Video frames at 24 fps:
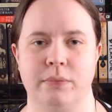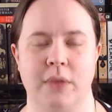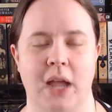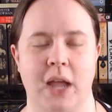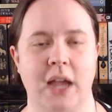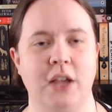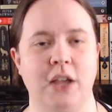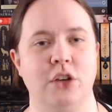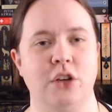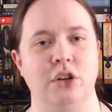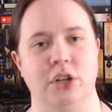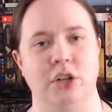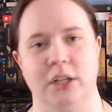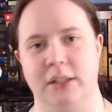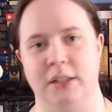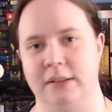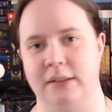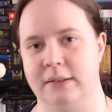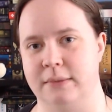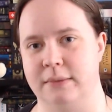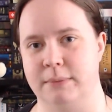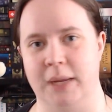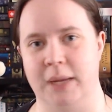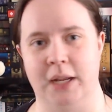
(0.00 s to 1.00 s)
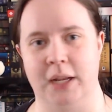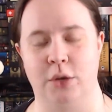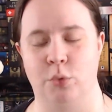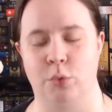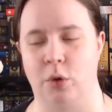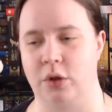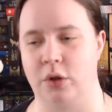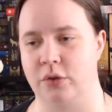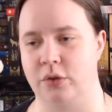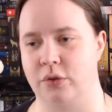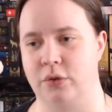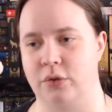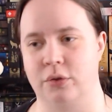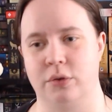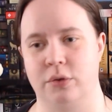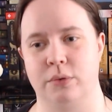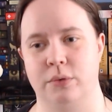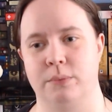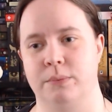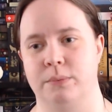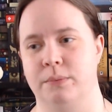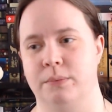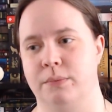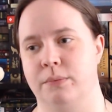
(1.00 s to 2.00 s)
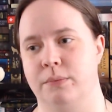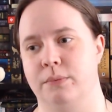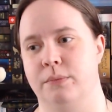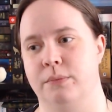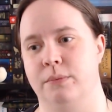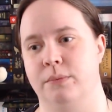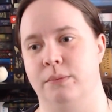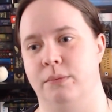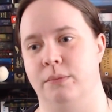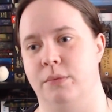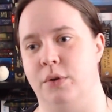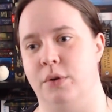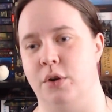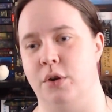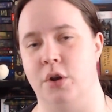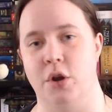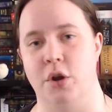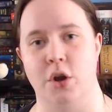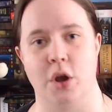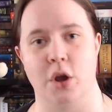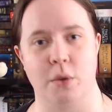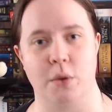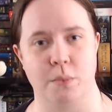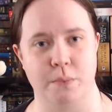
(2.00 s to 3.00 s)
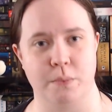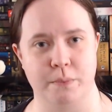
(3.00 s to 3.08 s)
couldn't. It was no.